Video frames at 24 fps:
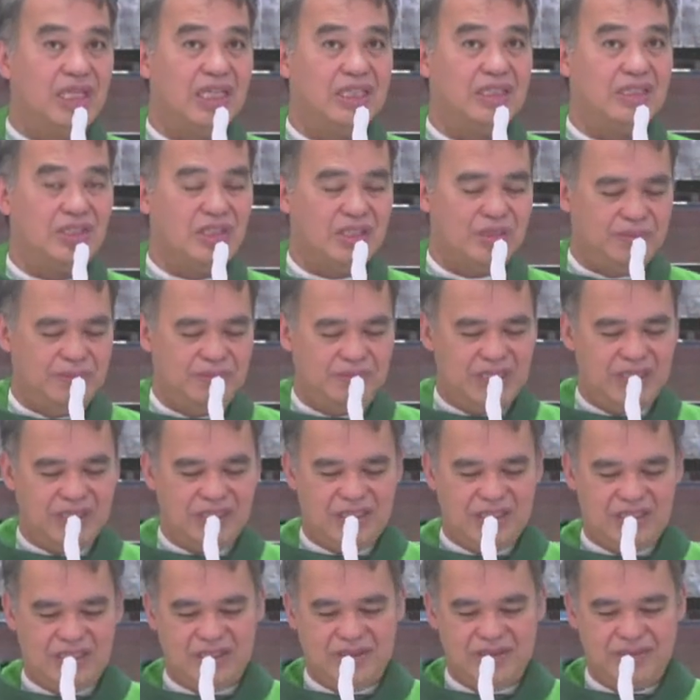
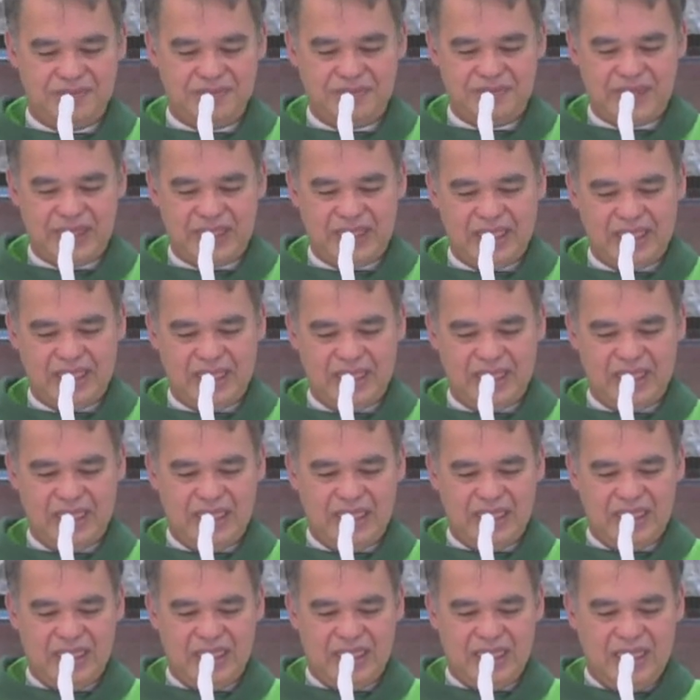achievements.
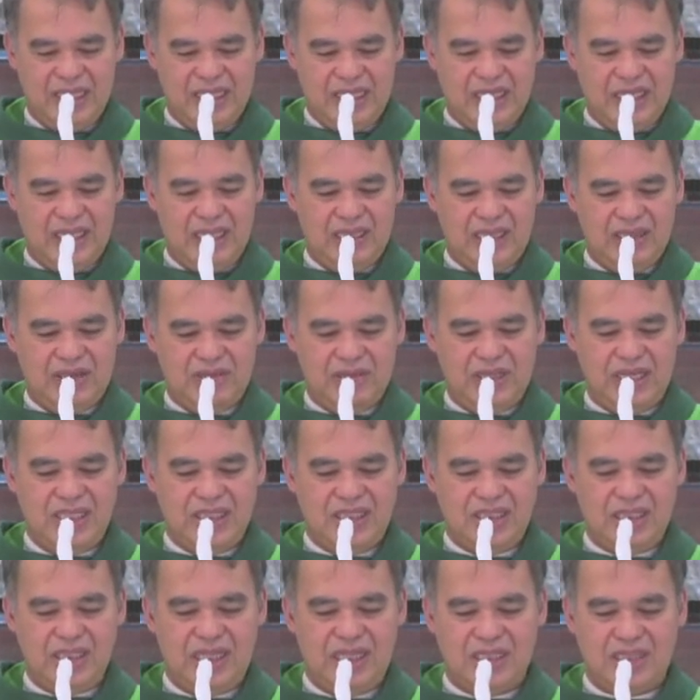In
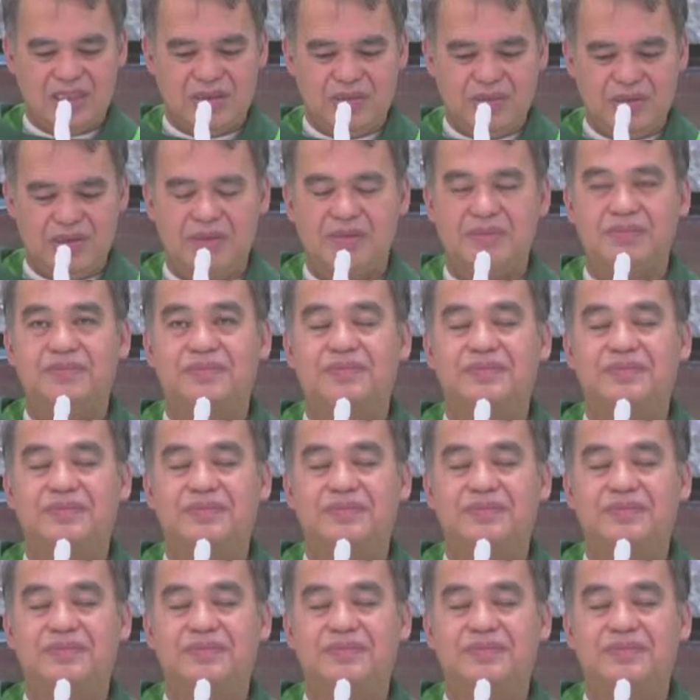today's gospel,